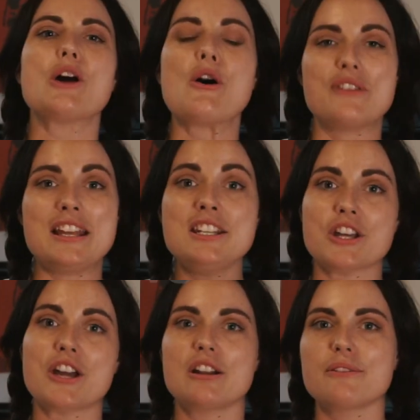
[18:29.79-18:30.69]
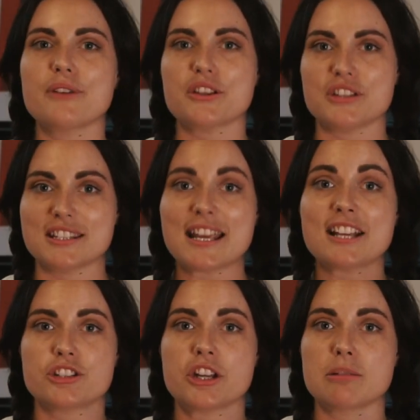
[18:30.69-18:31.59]
of internal versus
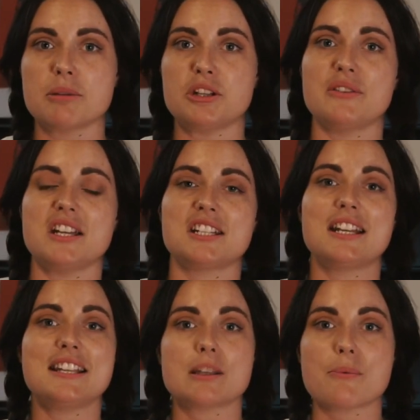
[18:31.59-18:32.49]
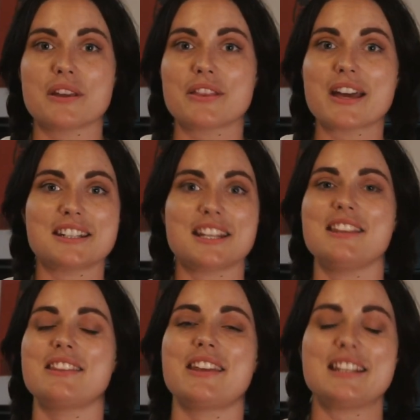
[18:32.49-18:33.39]
external motivation is something that
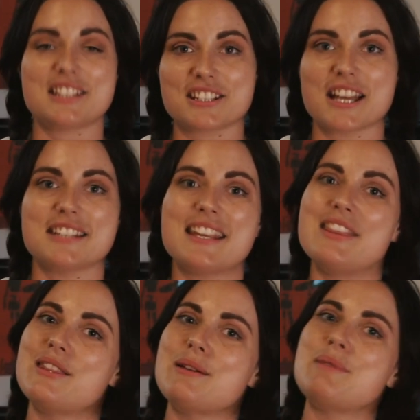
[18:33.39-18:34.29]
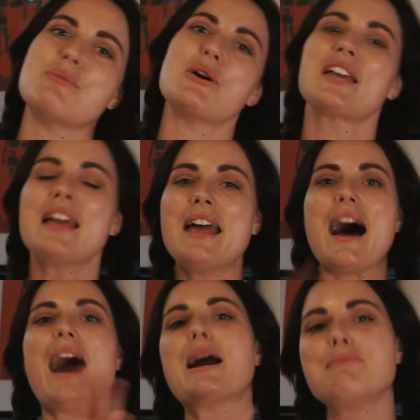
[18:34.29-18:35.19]
they discuss in the book
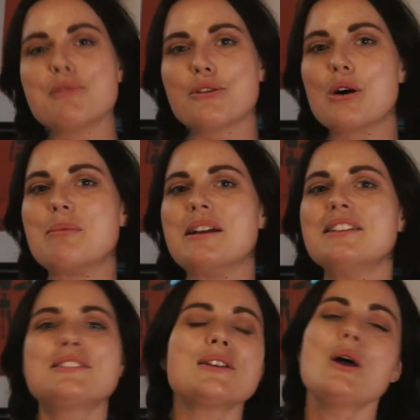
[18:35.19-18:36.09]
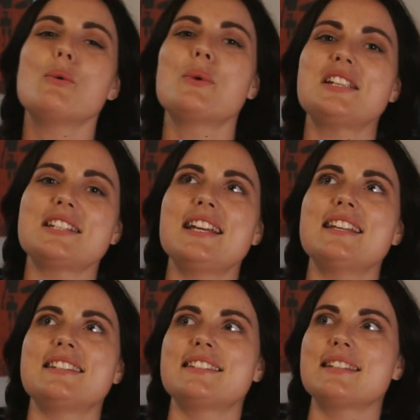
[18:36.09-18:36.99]
High Performance, which
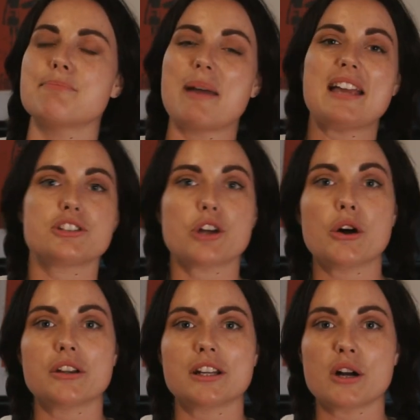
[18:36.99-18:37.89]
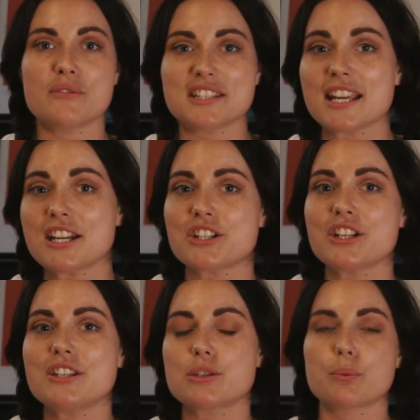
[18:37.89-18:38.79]
is based on
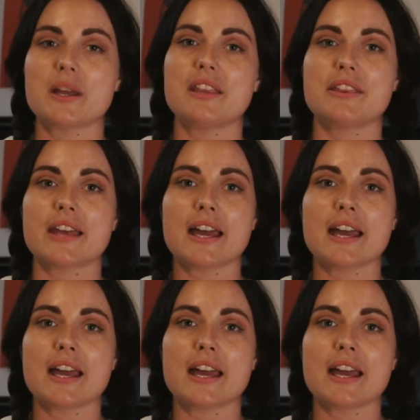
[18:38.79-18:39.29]
conversations with